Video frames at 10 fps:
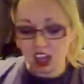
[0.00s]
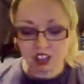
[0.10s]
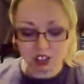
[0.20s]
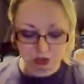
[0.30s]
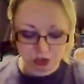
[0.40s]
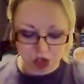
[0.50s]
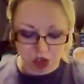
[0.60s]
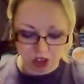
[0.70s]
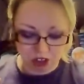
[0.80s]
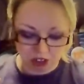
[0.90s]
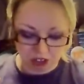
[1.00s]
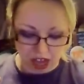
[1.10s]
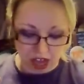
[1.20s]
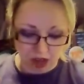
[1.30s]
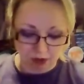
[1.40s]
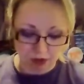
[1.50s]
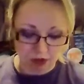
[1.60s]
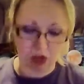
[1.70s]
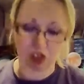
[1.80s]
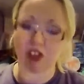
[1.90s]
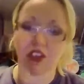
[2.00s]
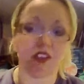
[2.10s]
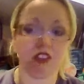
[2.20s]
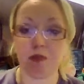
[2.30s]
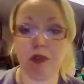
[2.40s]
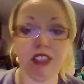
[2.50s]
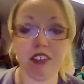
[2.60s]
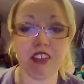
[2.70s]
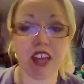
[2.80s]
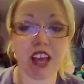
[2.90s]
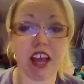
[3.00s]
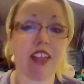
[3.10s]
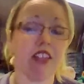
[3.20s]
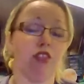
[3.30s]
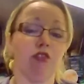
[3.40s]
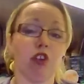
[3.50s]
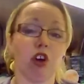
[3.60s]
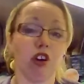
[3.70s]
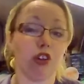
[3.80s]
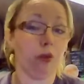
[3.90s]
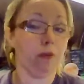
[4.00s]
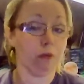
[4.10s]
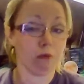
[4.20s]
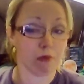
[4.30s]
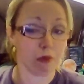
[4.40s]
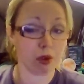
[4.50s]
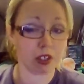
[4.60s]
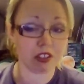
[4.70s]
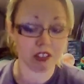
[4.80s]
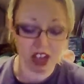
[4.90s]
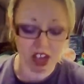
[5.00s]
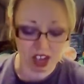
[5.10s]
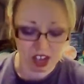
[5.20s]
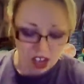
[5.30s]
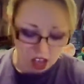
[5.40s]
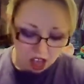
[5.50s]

You've got Splinter there, you've got the boys there.